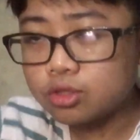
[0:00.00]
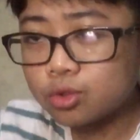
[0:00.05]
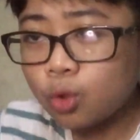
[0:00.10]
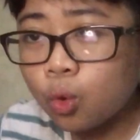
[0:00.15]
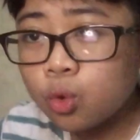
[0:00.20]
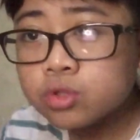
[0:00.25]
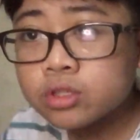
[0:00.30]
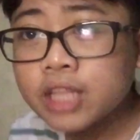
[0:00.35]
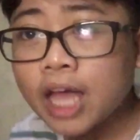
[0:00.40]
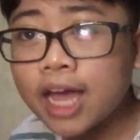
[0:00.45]

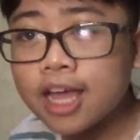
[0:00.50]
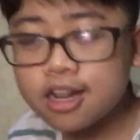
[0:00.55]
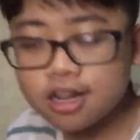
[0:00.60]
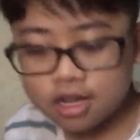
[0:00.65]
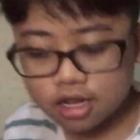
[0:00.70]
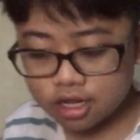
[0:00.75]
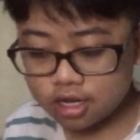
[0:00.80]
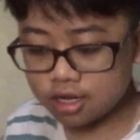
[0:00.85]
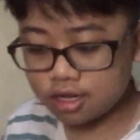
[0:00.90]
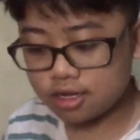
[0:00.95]
Total,
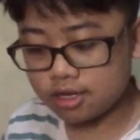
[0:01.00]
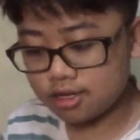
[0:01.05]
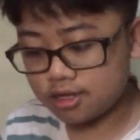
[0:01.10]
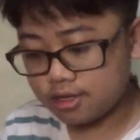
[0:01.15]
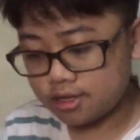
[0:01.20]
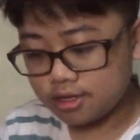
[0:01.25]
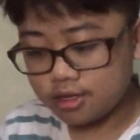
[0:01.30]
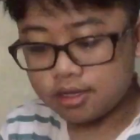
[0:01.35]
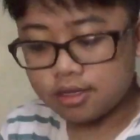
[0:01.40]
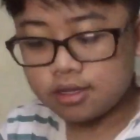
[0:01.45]

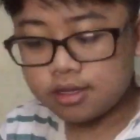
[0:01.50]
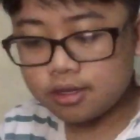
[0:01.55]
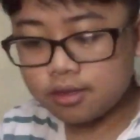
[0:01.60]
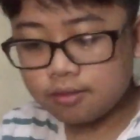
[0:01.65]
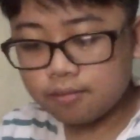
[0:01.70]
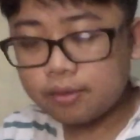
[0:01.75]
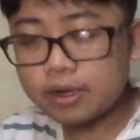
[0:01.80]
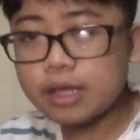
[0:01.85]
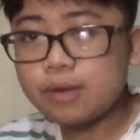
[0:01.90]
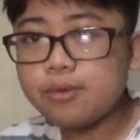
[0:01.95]

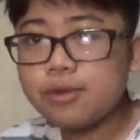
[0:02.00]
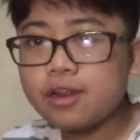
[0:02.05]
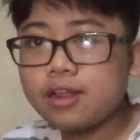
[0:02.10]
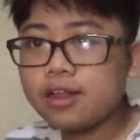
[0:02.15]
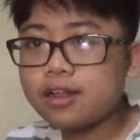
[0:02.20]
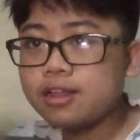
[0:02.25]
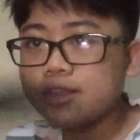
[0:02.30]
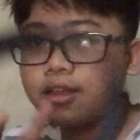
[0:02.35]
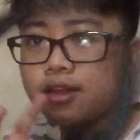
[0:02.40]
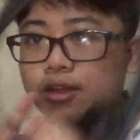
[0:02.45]
sabi mo na,